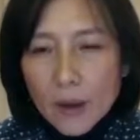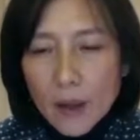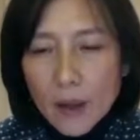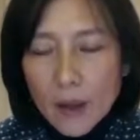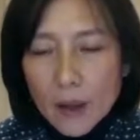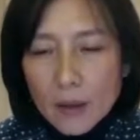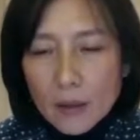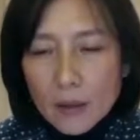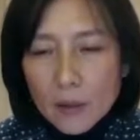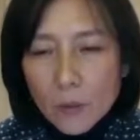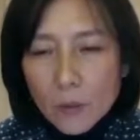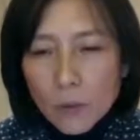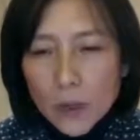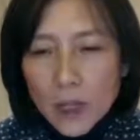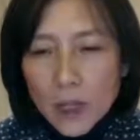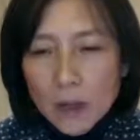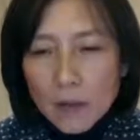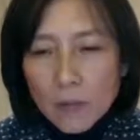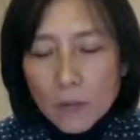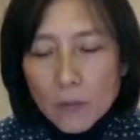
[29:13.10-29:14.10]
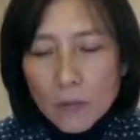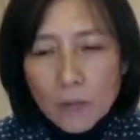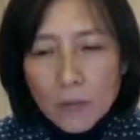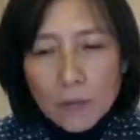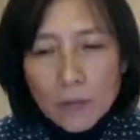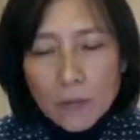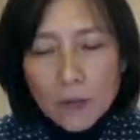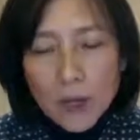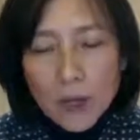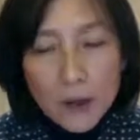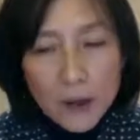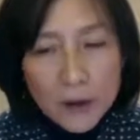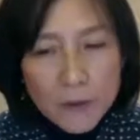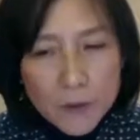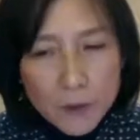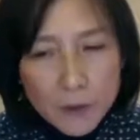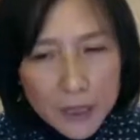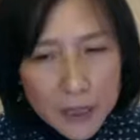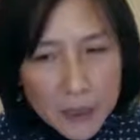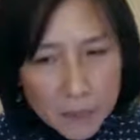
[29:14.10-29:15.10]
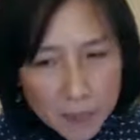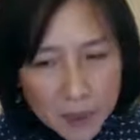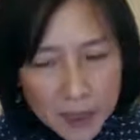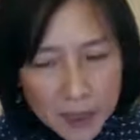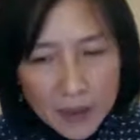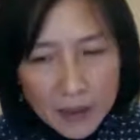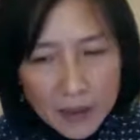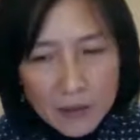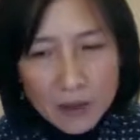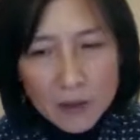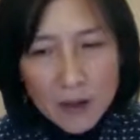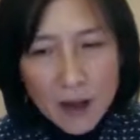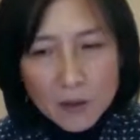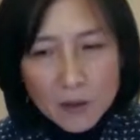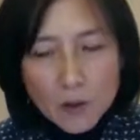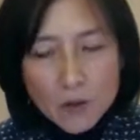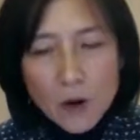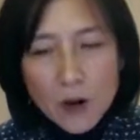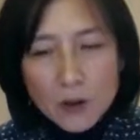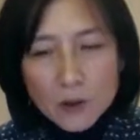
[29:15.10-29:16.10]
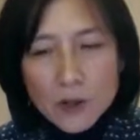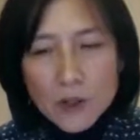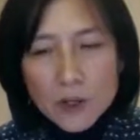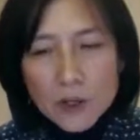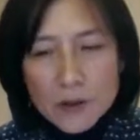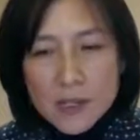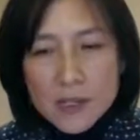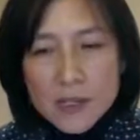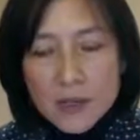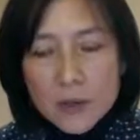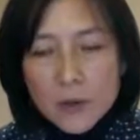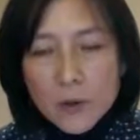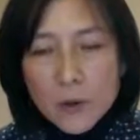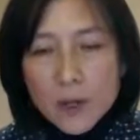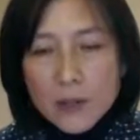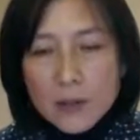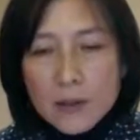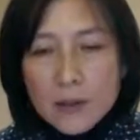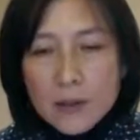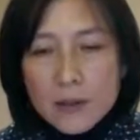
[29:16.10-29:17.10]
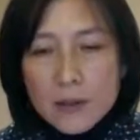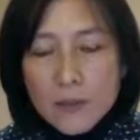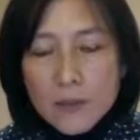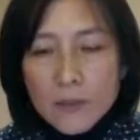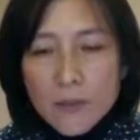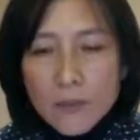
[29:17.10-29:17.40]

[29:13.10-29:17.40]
And we carefully plan the construction sequence